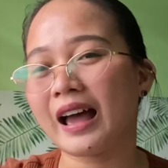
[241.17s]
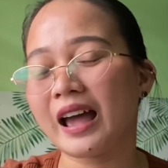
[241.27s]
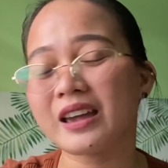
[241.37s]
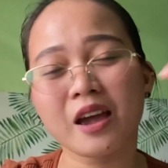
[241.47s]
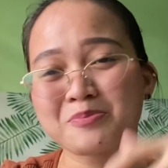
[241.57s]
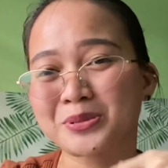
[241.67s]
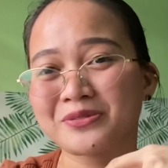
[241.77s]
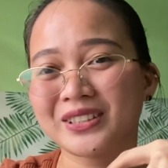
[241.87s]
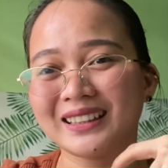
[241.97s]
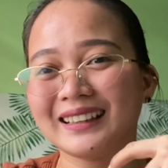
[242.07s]
I
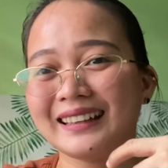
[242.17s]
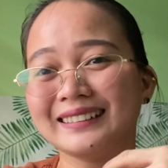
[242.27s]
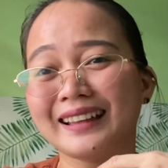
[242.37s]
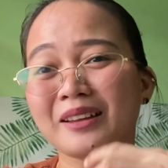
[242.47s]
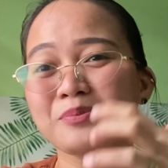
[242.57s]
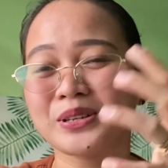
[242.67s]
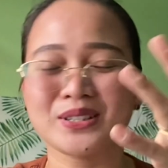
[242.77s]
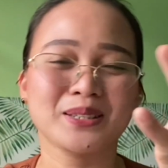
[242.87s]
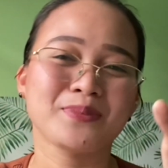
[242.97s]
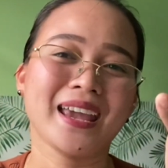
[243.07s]
hyperventilated
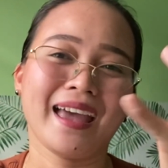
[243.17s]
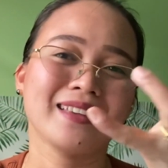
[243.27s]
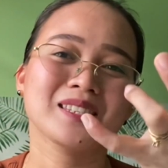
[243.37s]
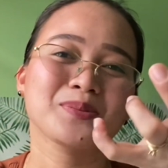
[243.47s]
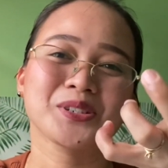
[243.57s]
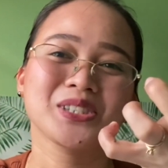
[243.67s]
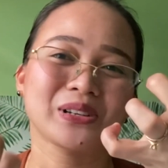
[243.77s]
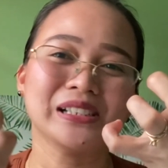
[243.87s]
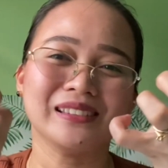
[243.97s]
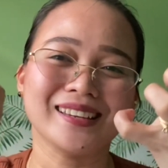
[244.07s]
because my hands were
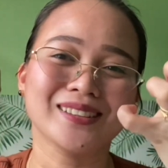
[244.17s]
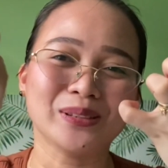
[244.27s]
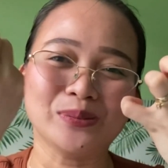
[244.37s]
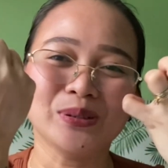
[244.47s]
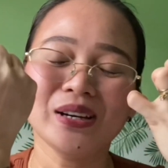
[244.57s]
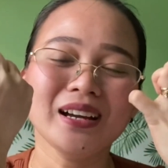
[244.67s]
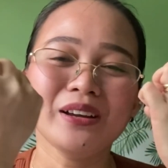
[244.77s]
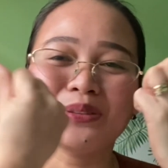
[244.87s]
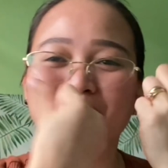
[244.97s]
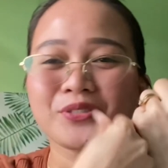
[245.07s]
starting to
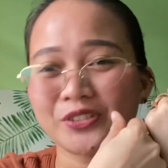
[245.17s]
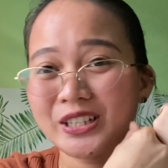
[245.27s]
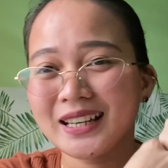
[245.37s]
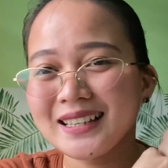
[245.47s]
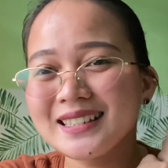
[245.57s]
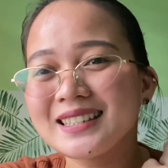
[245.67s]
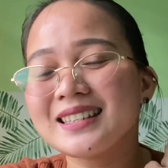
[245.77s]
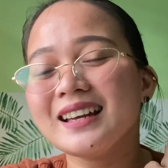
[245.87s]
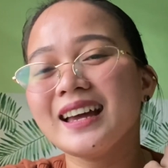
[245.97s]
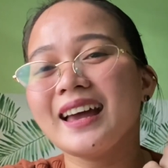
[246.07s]
freeze,
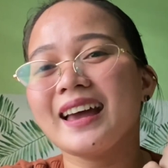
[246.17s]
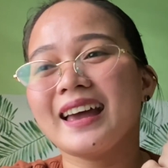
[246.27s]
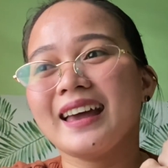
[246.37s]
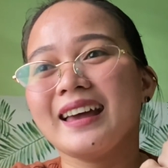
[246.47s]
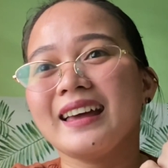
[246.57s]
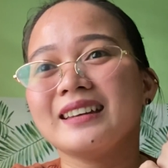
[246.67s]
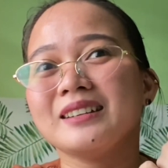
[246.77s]
and